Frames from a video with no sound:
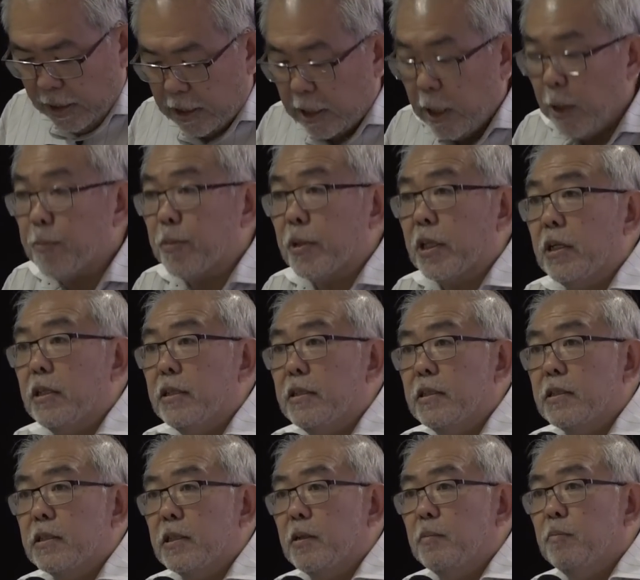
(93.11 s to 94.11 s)

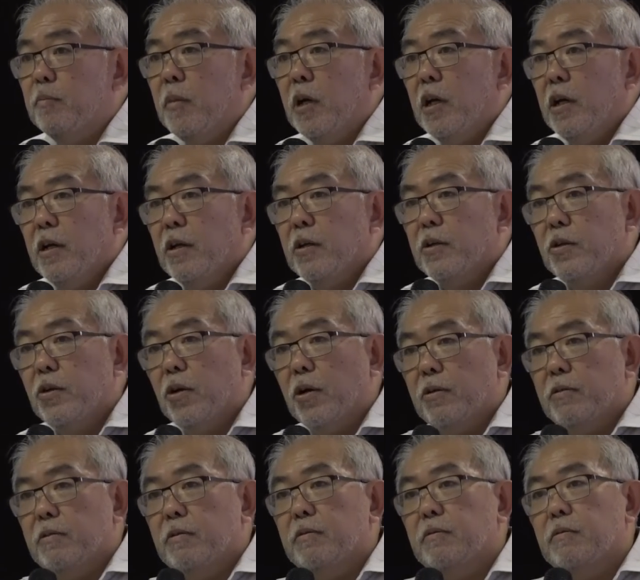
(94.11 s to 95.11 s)
capitalism
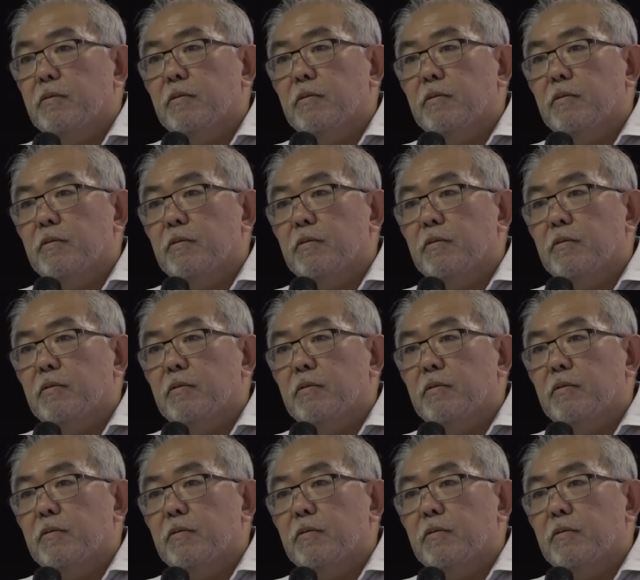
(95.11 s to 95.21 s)
not